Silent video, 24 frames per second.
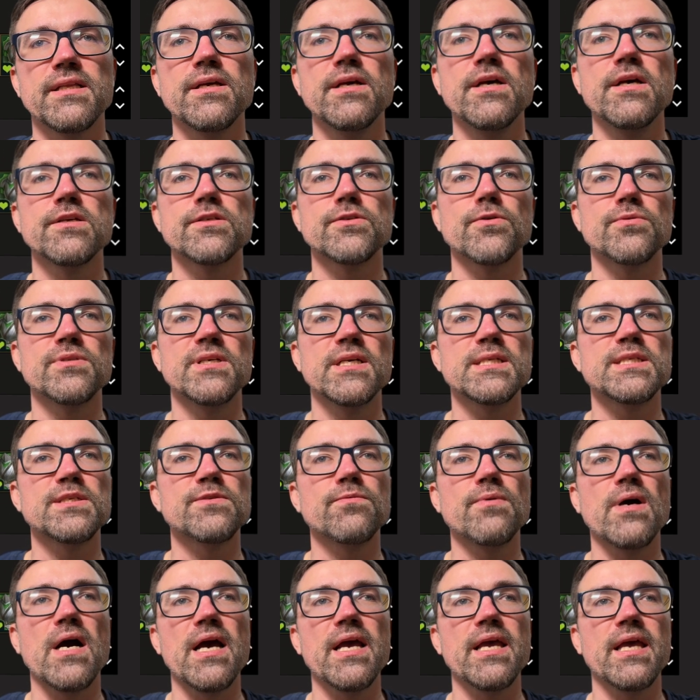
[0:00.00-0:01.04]
So that's
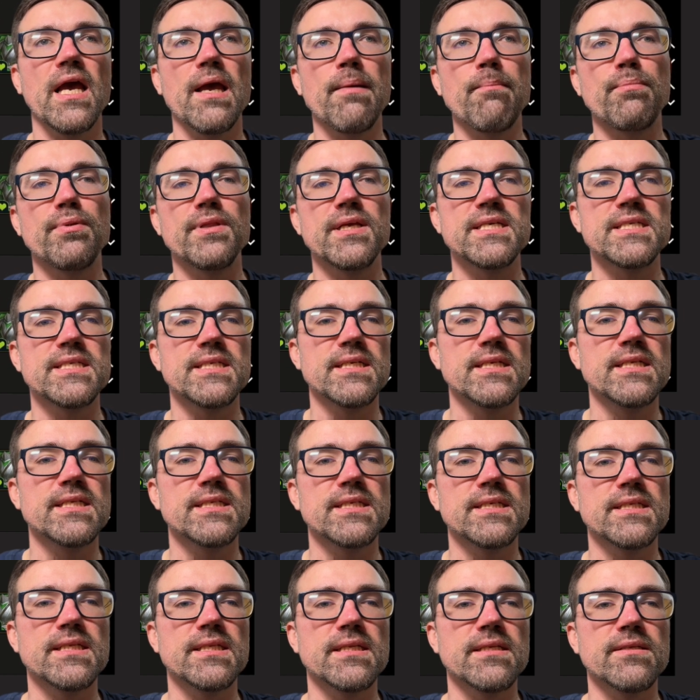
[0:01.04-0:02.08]
why I'm placing it
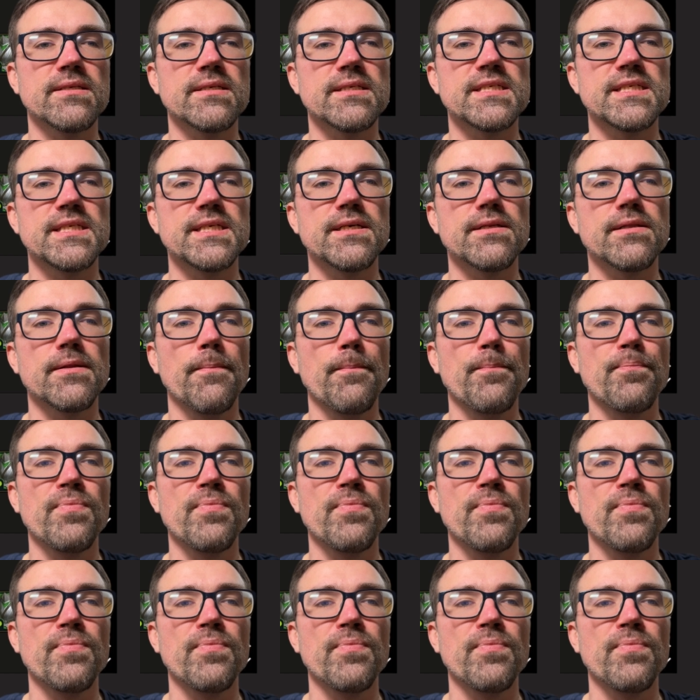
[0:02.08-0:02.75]
in still